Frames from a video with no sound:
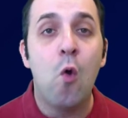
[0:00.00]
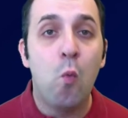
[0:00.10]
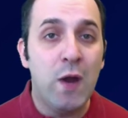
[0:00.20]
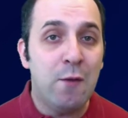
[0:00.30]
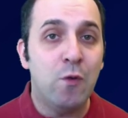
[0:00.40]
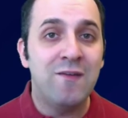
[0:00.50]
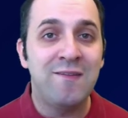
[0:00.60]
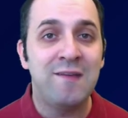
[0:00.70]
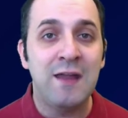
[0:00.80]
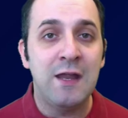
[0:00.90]
we would
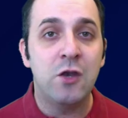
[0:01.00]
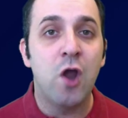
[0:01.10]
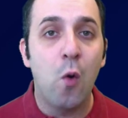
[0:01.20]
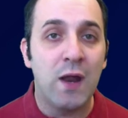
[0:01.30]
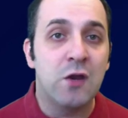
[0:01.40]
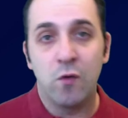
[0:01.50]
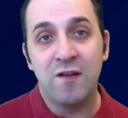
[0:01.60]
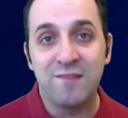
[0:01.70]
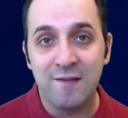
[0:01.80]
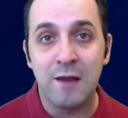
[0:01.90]
see no
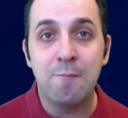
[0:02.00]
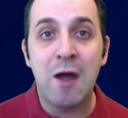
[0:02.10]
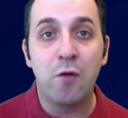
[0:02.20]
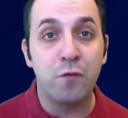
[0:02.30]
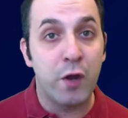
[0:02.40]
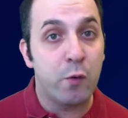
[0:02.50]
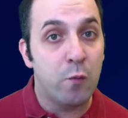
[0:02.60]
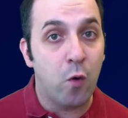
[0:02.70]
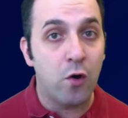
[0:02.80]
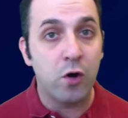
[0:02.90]
increase in the amount of liquid
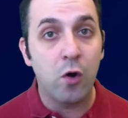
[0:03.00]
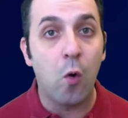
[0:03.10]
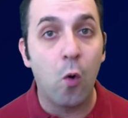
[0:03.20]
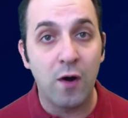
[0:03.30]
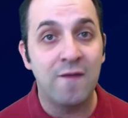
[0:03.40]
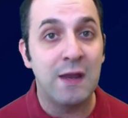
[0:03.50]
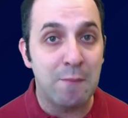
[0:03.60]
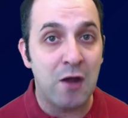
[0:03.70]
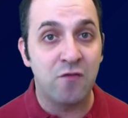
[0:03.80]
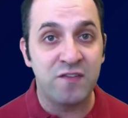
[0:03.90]
water or in the
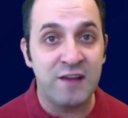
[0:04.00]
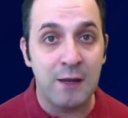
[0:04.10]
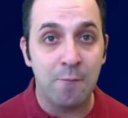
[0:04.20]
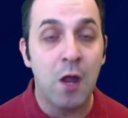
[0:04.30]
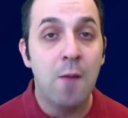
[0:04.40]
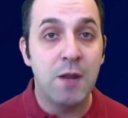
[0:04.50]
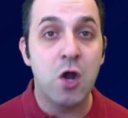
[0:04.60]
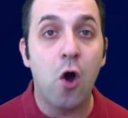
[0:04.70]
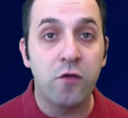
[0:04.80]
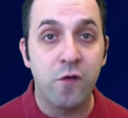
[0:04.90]
amount of steam
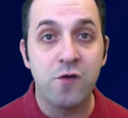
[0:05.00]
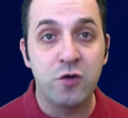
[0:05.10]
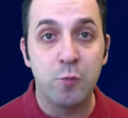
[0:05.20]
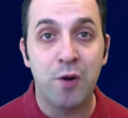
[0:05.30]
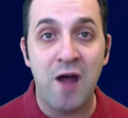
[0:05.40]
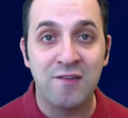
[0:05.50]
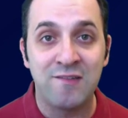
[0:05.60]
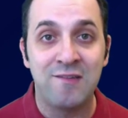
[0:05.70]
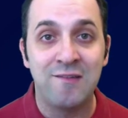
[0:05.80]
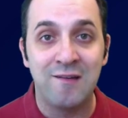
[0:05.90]
because those two
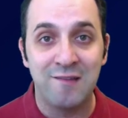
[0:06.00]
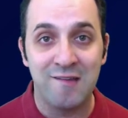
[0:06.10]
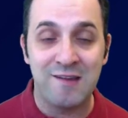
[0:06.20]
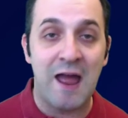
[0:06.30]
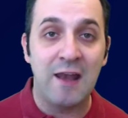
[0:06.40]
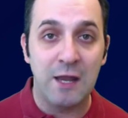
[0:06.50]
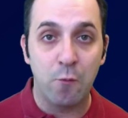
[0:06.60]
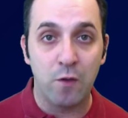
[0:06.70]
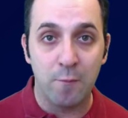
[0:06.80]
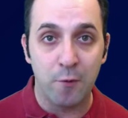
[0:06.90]
processes exist at
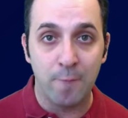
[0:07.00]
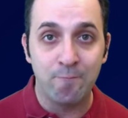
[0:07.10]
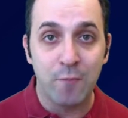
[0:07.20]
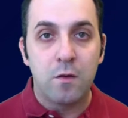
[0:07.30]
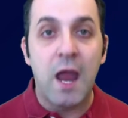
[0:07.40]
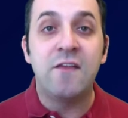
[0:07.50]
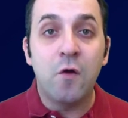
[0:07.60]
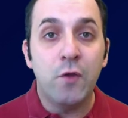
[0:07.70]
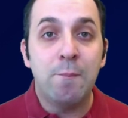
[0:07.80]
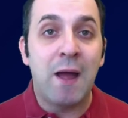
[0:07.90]
equilibrium. It's
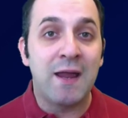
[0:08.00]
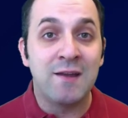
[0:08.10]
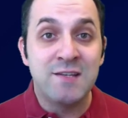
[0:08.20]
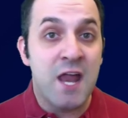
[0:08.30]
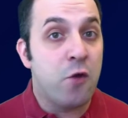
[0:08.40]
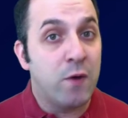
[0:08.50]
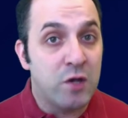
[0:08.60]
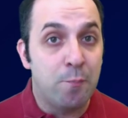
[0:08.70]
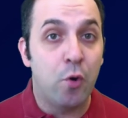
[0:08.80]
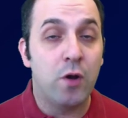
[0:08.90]
only by continuing to
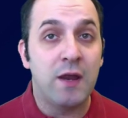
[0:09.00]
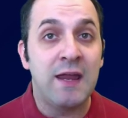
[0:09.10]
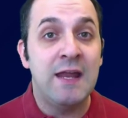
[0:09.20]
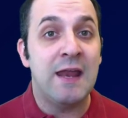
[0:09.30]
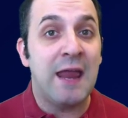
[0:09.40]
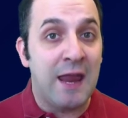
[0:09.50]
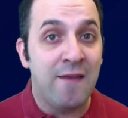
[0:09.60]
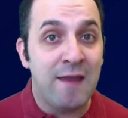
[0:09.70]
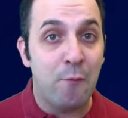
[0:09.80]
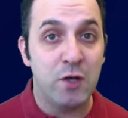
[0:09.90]
put heat
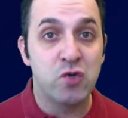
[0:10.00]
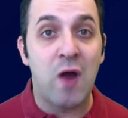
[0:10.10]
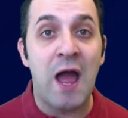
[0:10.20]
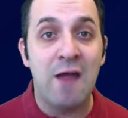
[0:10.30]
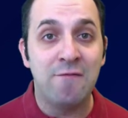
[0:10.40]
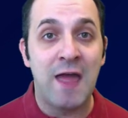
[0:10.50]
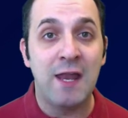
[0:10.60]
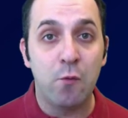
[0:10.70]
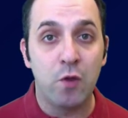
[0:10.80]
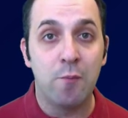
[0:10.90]
in that we drive that
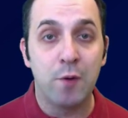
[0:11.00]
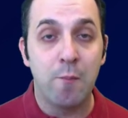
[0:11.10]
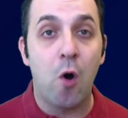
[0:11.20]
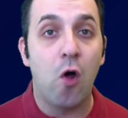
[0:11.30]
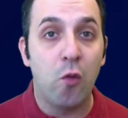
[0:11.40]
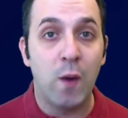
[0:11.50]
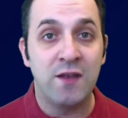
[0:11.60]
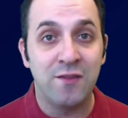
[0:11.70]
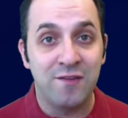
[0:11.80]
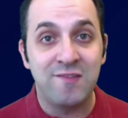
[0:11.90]
equilibrium all the way
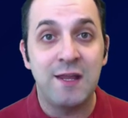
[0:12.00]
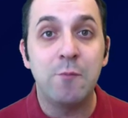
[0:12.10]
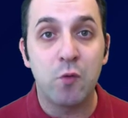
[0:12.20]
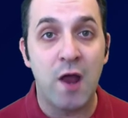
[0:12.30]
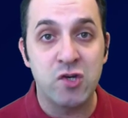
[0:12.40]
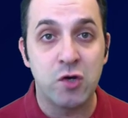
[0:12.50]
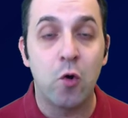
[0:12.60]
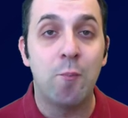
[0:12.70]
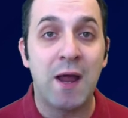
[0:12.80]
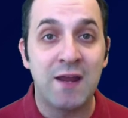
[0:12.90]
to the steam direction, or
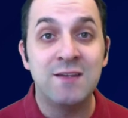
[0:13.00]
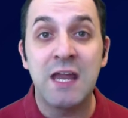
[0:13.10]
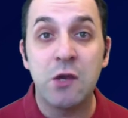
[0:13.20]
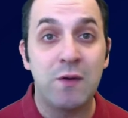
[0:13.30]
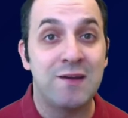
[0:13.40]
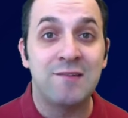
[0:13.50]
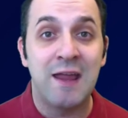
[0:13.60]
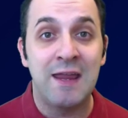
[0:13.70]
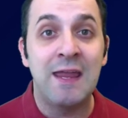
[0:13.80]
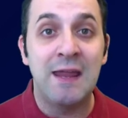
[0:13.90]
by continuing to
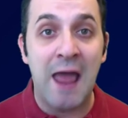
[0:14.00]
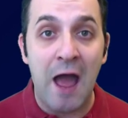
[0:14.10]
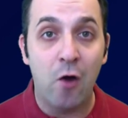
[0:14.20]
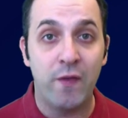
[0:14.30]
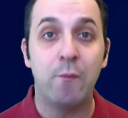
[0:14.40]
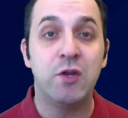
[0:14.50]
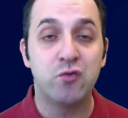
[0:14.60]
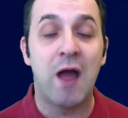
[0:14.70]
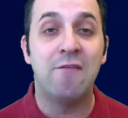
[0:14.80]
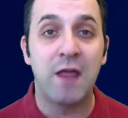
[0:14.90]
take heat out that we
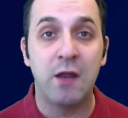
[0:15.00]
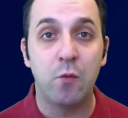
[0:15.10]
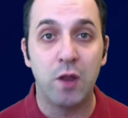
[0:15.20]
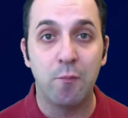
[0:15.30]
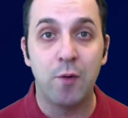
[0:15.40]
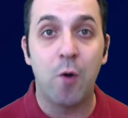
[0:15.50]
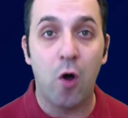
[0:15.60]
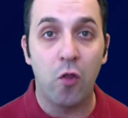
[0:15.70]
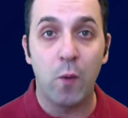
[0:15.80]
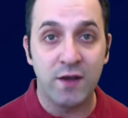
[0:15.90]
drive that equilibrium
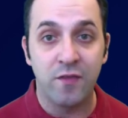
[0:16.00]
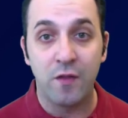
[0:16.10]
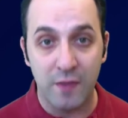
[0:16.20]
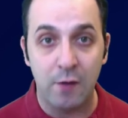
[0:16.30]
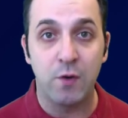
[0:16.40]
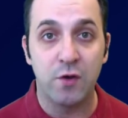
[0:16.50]
all the way to the liquid